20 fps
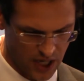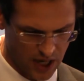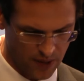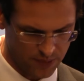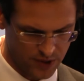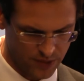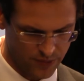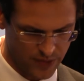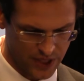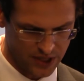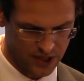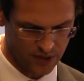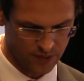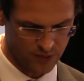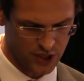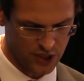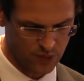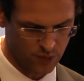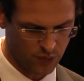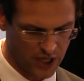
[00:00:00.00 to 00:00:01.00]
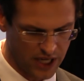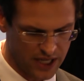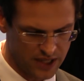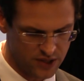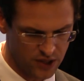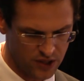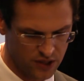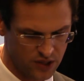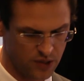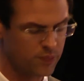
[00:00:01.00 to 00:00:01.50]
optimism
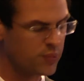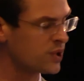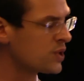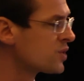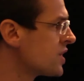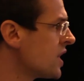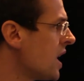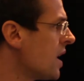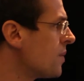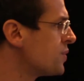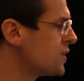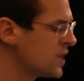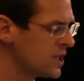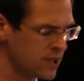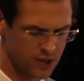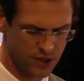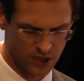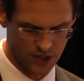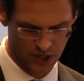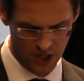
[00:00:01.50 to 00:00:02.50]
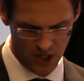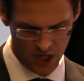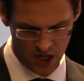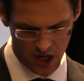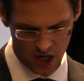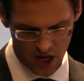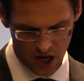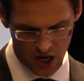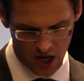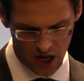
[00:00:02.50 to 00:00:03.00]
spreads into perceptions
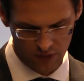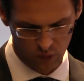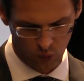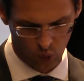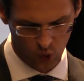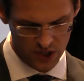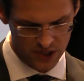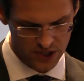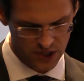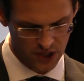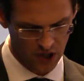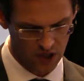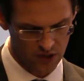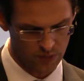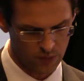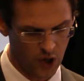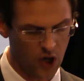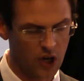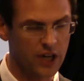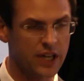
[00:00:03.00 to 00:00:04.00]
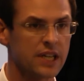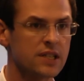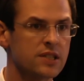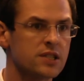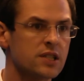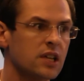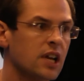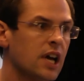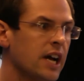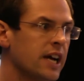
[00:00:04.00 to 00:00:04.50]
of once hot
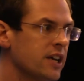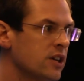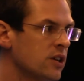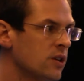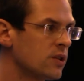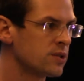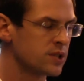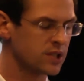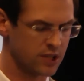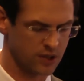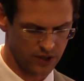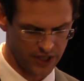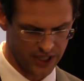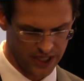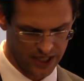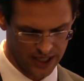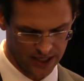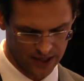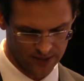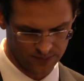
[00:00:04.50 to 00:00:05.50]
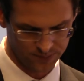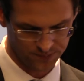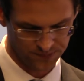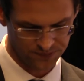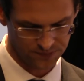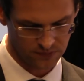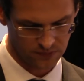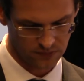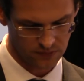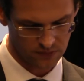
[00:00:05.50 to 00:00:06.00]
markets like Costa Rica.
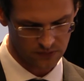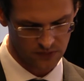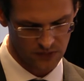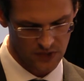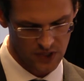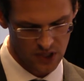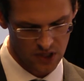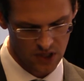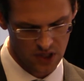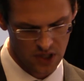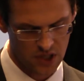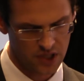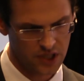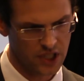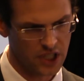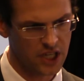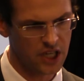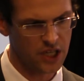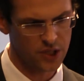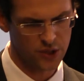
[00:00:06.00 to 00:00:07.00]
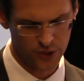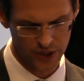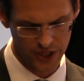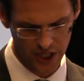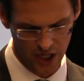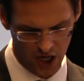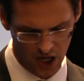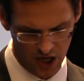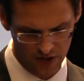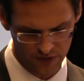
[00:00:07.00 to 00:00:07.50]
The country
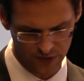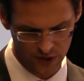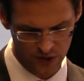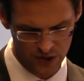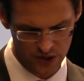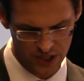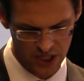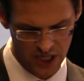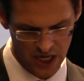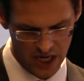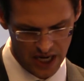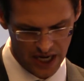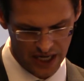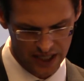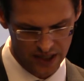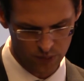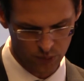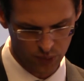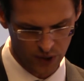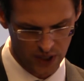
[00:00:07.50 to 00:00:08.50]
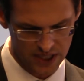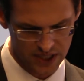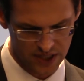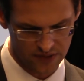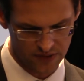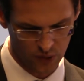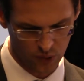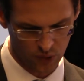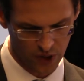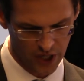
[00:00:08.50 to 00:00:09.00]
offers an
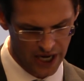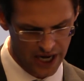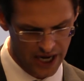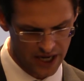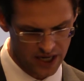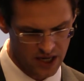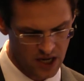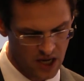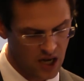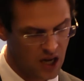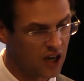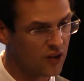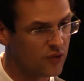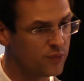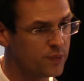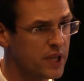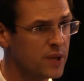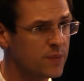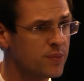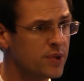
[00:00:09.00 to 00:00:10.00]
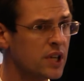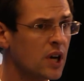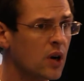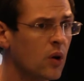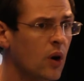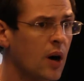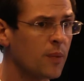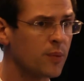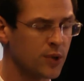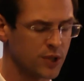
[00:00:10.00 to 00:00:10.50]
impressive array of
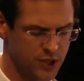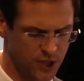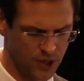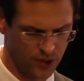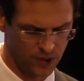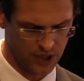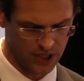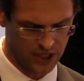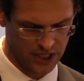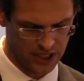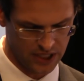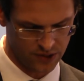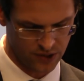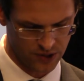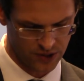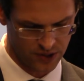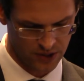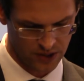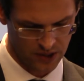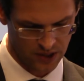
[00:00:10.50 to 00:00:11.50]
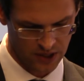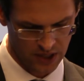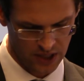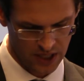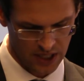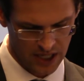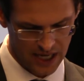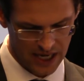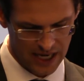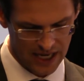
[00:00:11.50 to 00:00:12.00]
BPO opportunities,
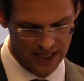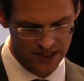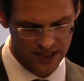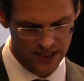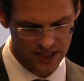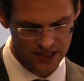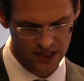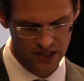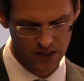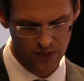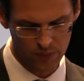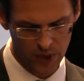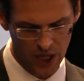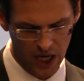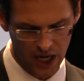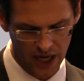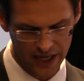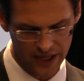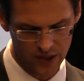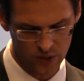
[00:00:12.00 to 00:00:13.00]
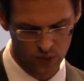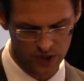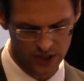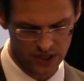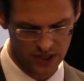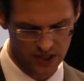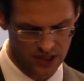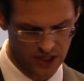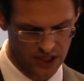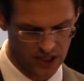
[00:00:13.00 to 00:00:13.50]
and this, combined with
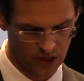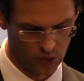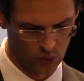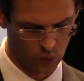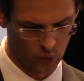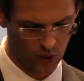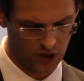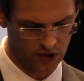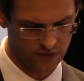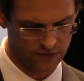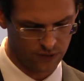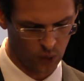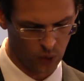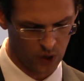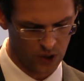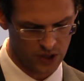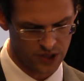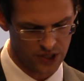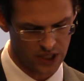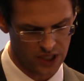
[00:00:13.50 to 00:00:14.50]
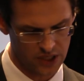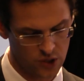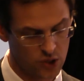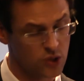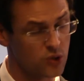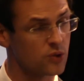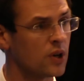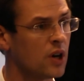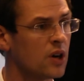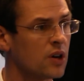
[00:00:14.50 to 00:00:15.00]
a skilled workforce and
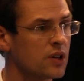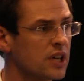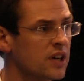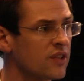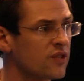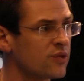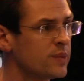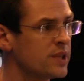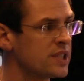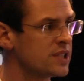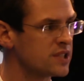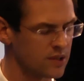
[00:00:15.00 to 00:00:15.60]
strong government